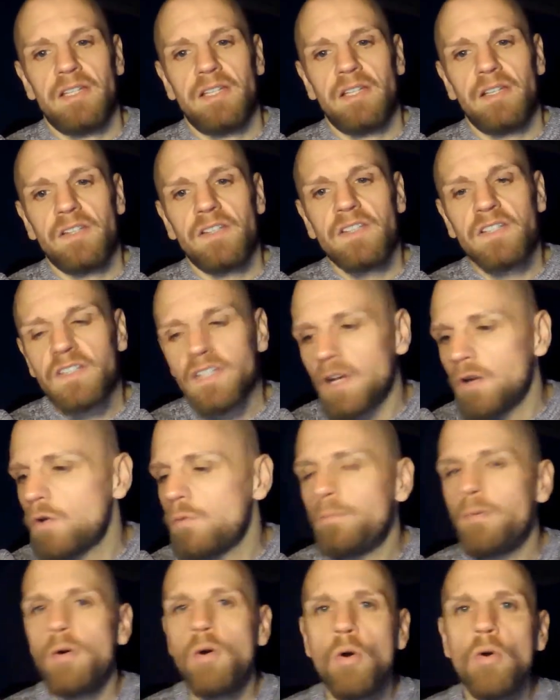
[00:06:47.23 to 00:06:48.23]
So
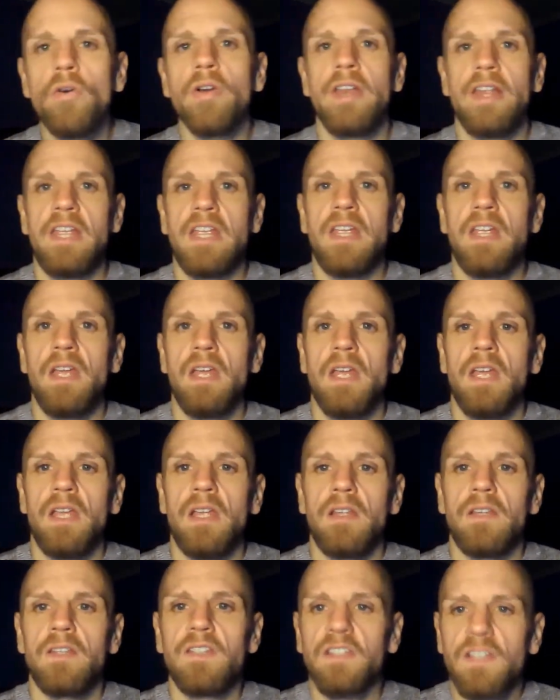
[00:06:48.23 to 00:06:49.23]
poorly
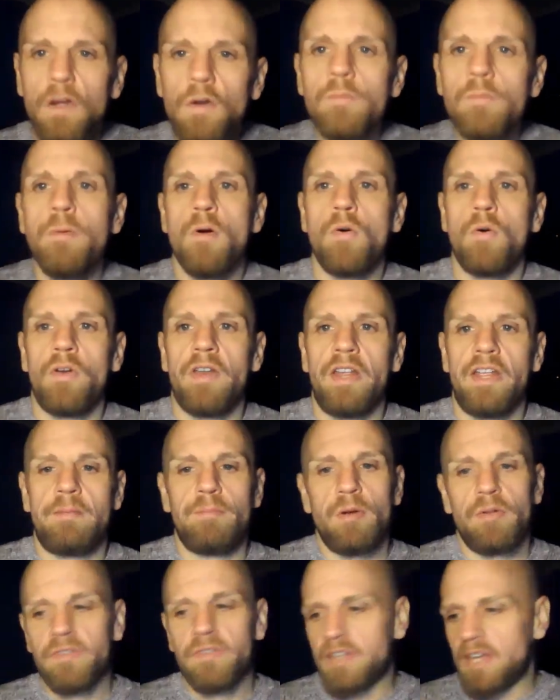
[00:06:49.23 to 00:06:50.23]

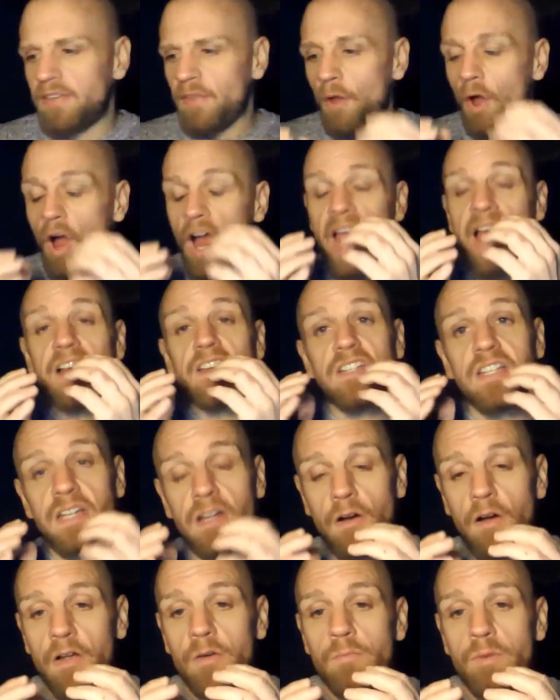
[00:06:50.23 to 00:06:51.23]
put together. I
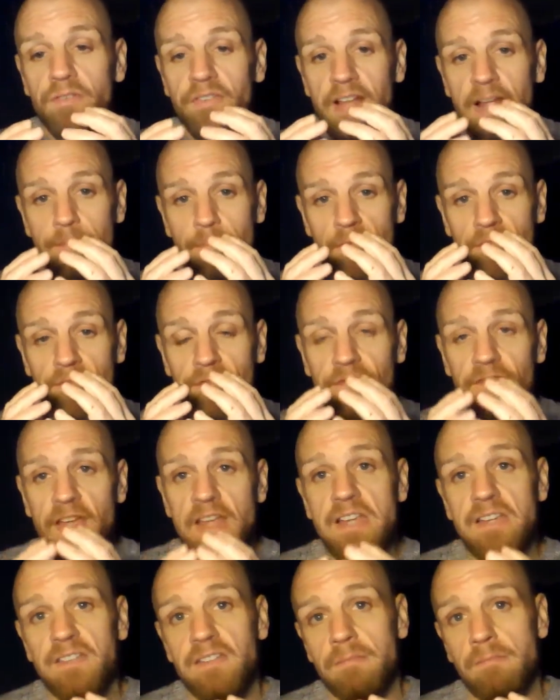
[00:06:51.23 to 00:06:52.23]
almost had my
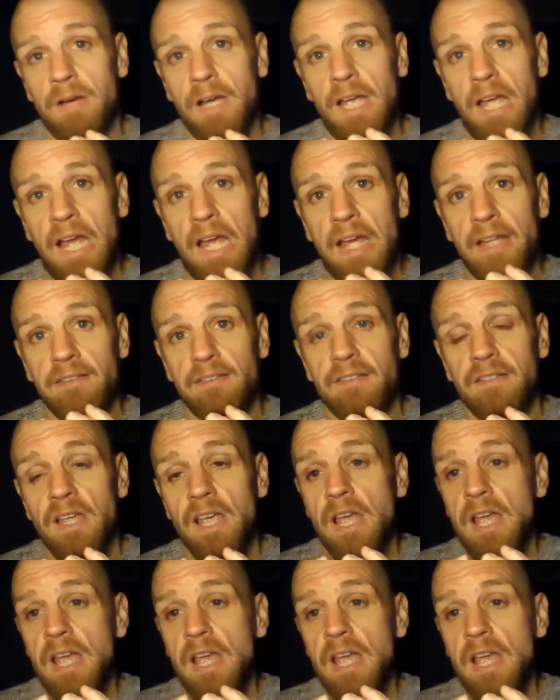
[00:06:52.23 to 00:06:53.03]
face in my hands.